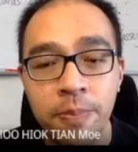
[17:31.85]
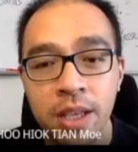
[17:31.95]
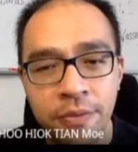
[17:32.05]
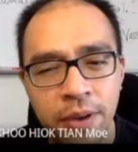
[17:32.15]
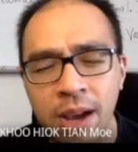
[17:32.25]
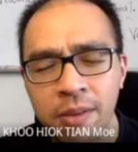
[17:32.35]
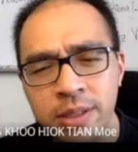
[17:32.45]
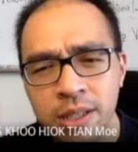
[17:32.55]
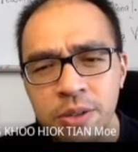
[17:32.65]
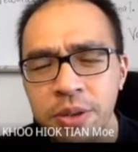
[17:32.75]
If I will
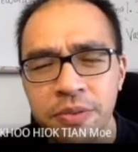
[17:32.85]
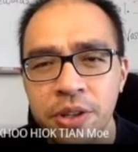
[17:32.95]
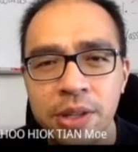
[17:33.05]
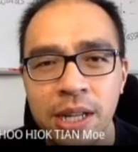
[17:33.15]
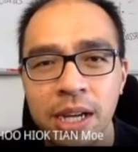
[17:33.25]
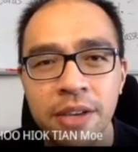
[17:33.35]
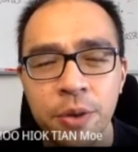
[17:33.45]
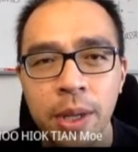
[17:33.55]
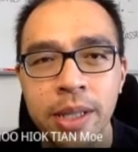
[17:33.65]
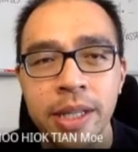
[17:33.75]
send you the video now if you
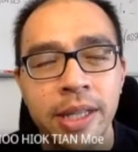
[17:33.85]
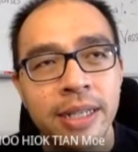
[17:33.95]
want it.